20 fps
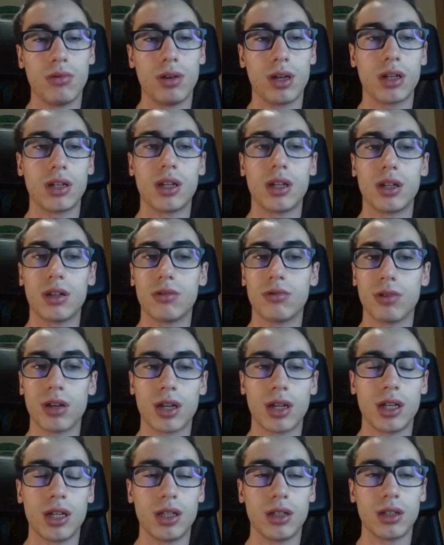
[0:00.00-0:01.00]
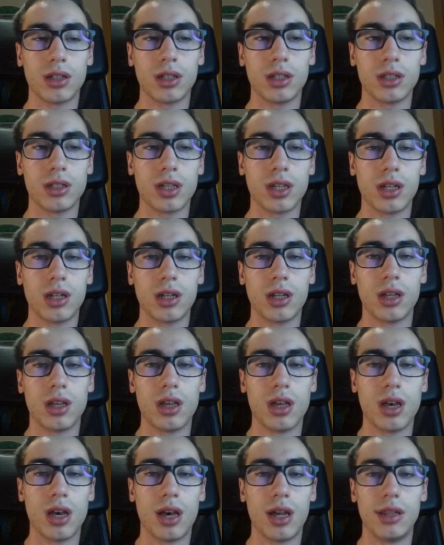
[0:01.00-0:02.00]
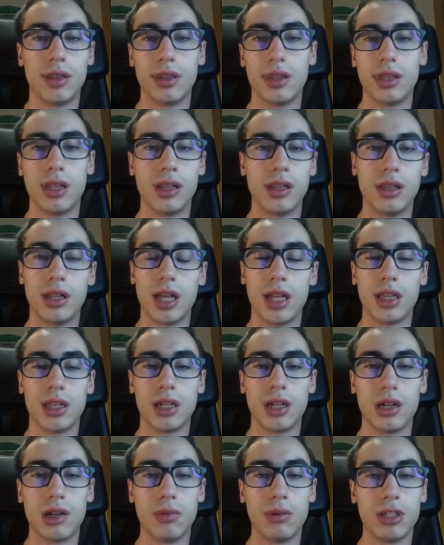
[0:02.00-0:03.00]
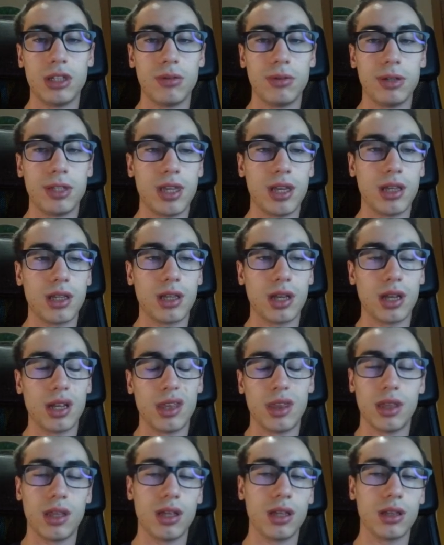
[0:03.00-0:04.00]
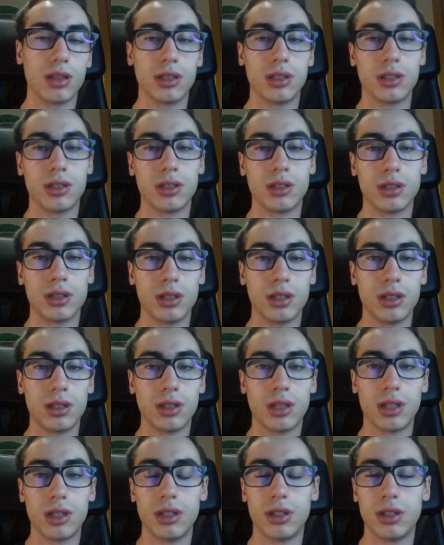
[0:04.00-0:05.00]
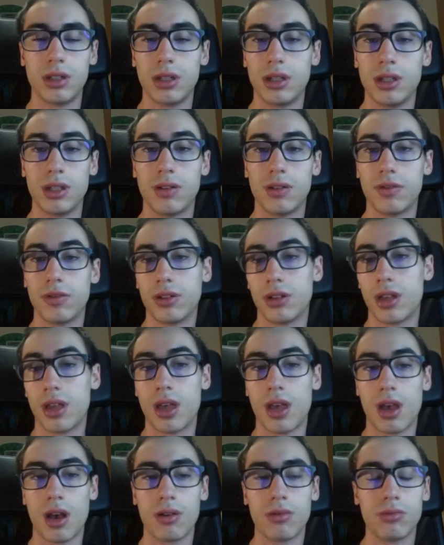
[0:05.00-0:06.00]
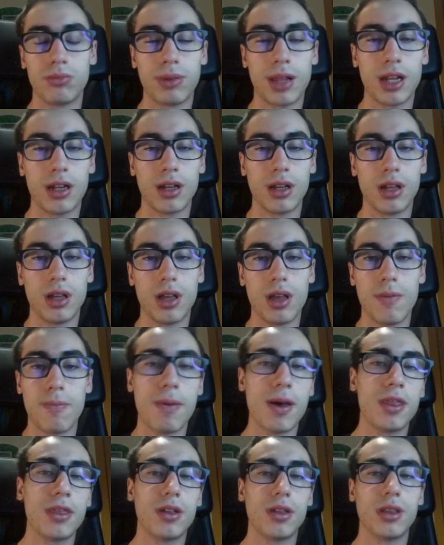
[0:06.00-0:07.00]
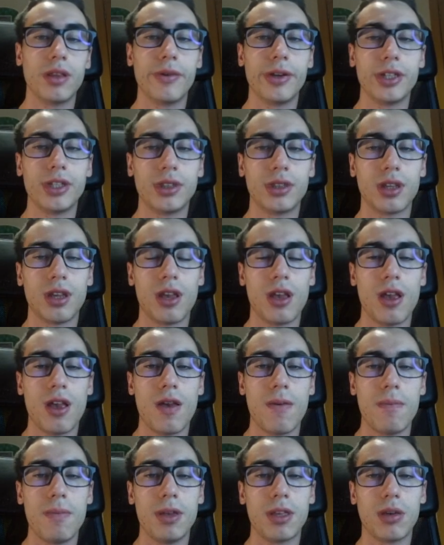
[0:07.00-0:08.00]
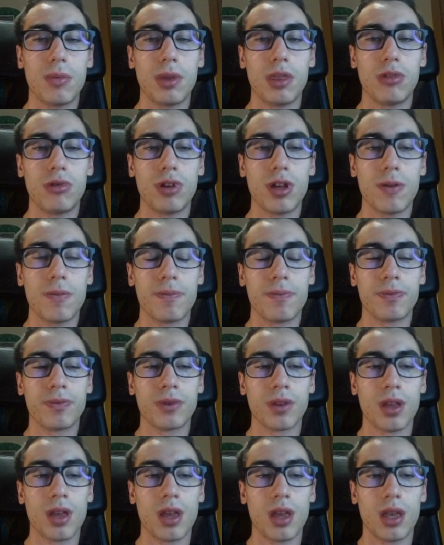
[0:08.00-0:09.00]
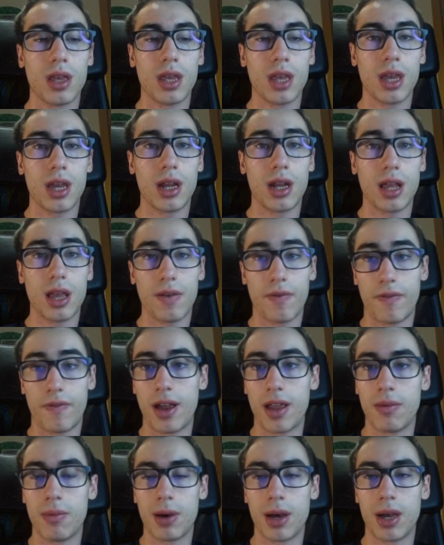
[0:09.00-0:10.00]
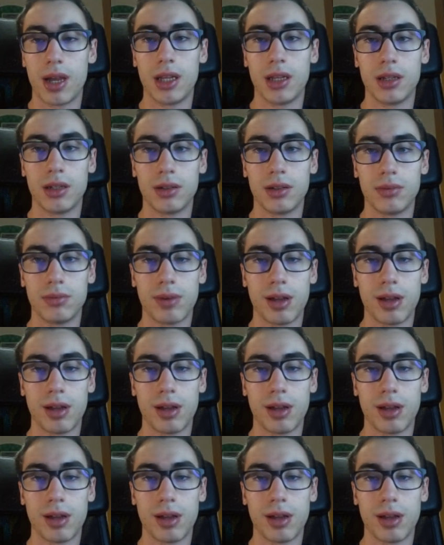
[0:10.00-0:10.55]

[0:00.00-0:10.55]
weakening his king, and later bishop e6. I think this is a good plan, but not the best. Bishop e3, here f5 by